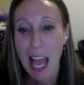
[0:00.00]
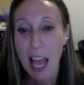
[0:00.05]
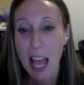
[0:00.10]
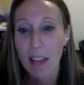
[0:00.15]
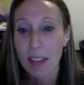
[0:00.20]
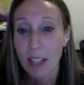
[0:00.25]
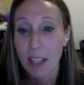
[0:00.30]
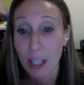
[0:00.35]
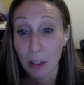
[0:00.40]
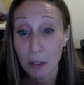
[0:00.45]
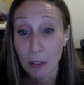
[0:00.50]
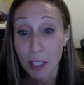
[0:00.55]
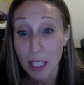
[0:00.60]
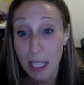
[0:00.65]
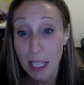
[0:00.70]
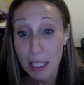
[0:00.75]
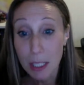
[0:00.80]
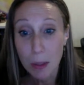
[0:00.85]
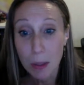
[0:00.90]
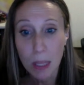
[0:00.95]
And then I
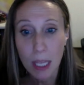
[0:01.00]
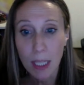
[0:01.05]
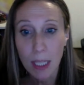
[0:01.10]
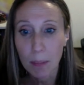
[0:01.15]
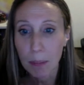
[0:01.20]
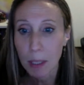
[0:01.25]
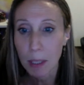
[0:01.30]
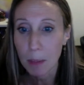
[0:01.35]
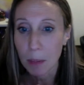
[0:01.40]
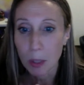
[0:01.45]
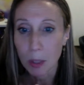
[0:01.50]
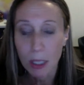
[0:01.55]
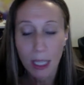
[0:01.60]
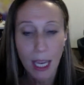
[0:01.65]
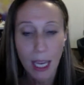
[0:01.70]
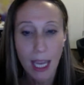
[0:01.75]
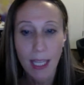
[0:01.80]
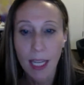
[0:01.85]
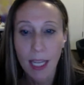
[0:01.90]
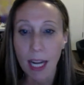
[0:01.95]
realized they, people
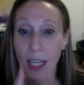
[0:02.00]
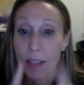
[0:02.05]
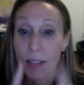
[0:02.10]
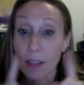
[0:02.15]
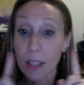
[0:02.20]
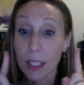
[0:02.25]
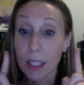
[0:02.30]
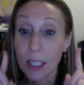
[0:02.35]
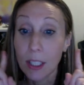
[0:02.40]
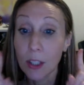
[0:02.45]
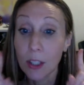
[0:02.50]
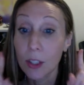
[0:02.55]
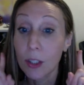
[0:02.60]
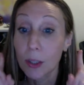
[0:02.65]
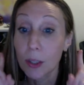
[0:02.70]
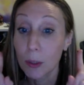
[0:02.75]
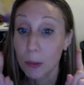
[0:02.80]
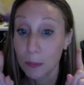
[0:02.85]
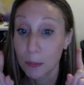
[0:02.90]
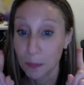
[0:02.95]
cannot even hear
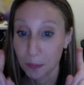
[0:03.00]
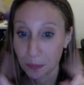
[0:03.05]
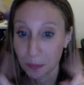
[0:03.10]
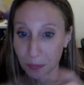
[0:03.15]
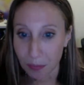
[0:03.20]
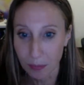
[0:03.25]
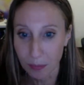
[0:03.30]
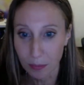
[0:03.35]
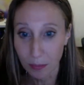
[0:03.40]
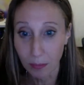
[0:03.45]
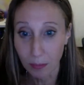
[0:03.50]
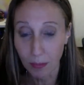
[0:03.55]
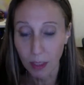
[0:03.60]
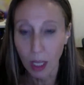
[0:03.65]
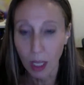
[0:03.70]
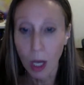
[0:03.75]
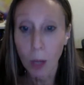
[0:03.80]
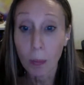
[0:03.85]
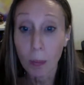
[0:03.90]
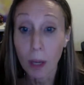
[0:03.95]
you
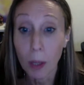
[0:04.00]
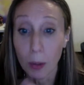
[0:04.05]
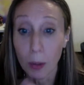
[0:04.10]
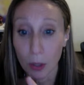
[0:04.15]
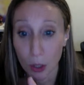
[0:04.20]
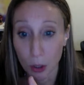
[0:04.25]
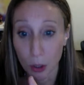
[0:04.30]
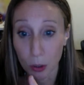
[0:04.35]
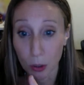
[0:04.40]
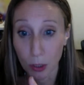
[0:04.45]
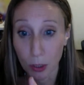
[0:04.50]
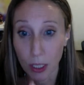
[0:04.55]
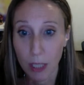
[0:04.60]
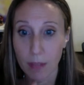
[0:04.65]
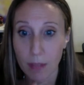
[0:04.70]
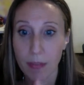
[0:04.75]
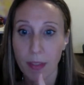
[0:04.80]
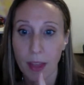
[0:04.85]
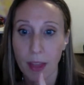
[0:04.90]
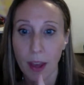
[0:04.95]
about Q
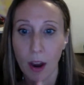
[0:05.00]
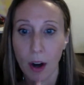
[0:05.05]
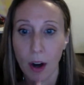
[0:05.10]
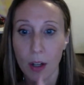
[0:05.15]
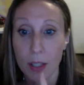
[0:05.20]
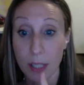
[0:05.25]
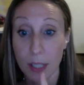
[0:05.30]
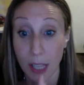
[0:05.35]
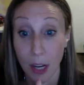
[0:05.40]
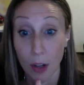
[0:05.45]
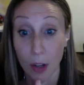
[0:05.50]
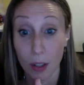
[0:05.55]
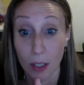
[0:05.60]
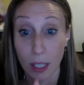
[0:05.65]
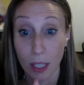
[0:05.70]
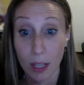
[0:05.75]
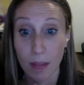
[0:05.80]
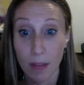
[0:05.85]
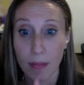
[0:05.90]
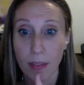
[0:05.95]
if they are scared,
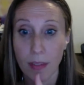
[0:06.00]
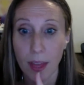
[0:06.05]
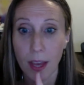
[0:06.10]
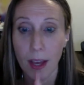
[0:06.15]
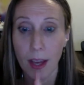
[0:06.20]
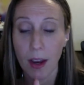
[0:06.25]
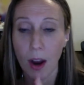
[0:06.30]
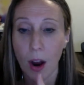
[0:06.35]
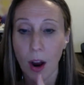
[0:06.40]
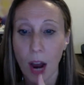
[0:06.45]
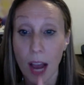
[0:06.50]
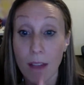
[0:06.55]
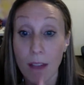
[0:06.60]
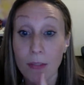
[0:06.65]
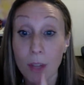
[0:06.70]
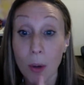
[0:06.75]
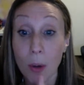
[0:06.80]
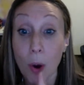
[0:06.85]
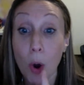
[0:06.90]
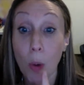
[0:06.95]
if they are, have
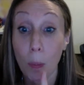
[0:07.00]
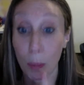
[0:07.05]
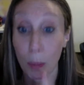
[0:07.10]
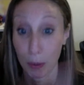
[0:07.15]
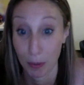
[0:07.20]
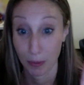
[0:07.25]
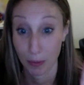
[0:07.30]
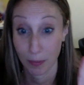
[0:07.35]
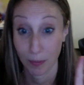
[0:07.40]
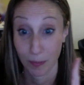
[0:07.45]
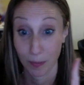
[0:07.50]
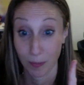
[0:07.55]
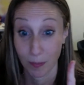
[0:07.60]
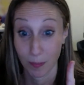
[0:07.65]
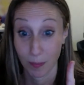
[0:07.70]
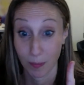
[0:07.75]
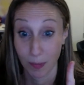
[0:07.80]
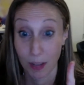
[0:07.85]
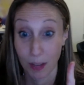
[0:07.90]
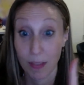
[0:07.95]
no hope,
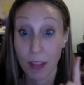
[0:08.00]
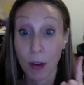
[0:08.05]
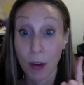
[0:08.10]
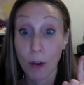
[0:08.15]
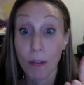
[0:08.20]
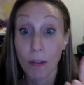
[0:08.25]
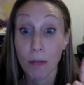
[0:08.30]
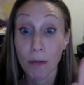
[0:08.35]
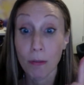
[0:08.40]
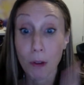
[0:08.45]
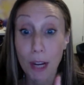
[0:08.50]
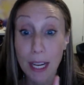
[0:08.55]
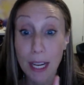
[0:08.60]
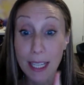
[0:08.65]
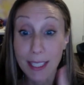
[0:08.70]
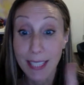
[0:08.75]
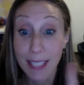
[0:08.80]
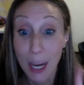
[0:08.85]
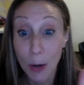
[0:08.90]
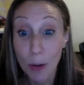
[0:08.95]
if they're
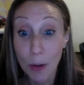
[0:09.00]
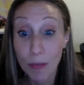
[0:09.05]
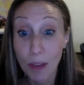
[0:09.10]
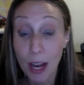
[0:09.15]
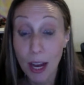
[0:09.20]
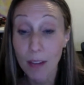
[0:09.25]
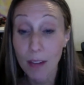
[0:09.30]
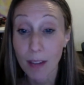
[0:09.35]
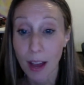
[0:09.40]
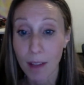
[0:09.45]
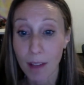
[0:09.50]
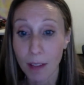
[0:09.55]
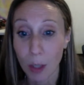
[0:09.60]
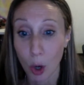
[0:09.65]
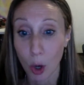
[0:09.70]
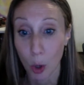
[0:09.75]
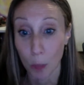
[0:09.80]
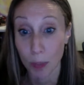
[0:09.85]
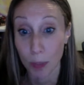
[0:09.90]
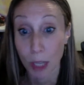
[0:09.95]
afraid, terrified of having
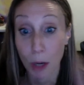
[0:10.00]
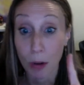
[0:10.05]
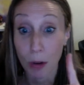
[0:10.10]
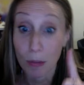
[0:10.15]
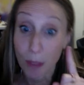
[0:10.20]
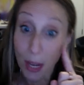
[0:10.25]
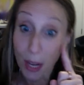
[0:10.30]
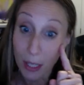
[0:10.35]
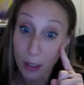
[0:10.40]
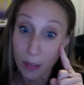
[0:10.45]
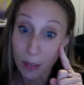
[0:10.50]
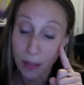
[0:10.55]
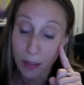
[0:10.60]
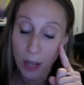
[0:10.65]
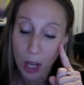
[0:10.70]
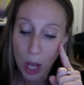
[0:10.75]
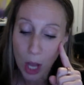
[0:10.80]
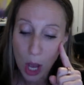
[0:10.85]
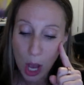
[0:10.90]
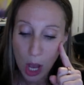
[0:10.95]
hope, terrified of
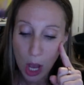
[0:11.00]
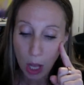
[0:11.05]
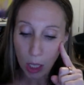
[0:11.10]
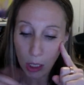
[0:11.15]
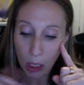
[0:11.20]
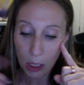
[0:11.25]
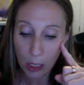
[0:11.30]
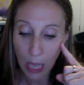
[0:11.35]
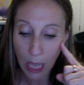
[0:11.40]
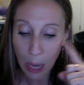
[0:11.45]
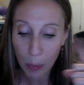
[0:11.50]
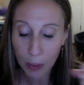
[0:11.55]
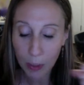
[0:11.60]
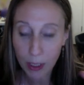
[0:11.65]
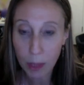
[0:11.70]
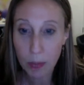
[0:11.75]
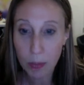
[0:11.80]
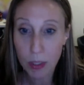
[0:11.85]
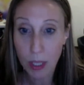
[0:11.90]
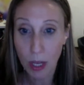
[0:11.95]
allowing
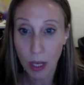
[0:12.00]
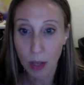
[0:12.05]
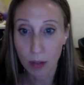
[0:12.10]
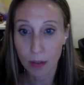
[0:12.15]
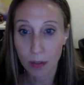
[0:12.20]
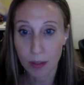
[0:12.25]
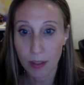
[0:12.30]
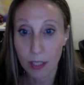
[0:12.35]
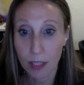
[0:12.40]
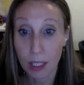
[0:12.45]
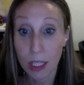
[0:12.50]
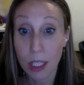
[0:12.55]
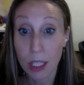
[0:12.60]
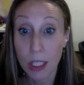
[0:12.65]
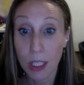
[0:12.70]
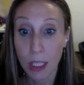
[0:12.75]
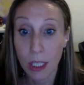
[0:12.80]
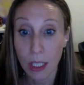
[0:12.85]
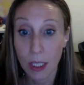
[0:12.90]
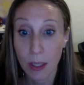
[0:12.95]
themselves to
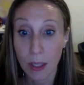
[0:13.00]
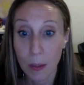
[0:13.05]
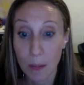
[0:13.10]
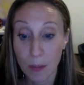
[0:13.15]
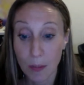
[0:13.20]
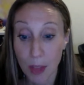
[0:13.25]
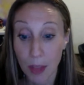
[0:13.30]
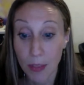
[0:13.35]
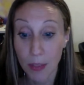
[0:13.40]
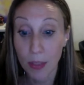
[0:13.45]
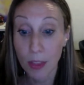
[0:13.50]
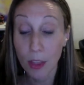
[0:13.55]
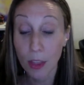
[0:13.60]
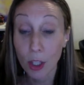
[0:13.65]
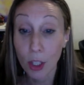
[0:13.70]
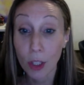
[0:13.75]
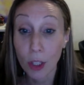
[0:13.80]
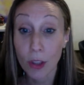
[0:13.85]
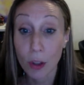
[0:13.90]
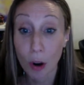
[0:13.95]
see that
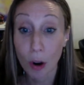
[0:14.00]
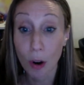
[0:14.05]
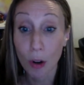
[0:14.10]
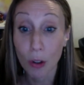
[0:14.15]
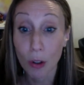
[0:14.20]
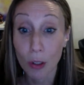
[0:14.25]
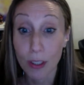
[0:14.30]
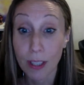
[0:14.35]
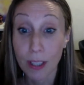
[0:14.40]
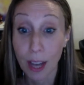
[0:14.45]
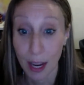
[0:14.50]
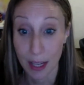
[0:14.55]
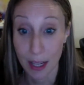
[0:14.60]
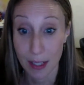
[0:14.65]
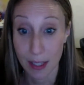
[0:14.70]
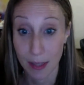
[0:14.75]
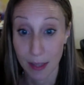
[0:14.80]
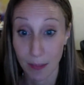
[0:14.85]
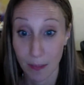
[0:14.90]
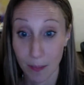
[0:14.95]
the, there are good
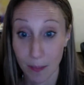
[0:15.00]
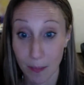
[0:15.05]
guys.